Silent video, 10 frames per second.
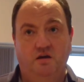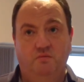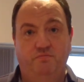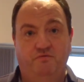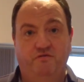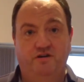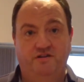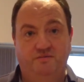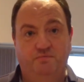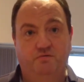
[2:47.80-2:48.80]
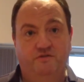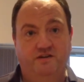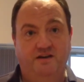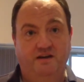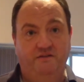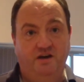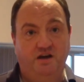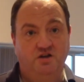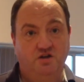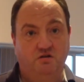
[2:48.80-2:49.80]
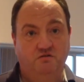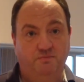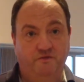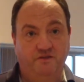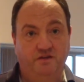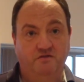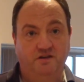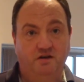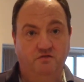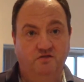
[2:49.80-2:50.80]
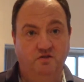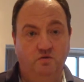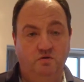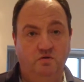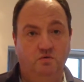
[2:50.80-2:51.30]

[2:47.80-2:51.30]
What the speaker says: provided support for the David Hay shows, both of those at the O2.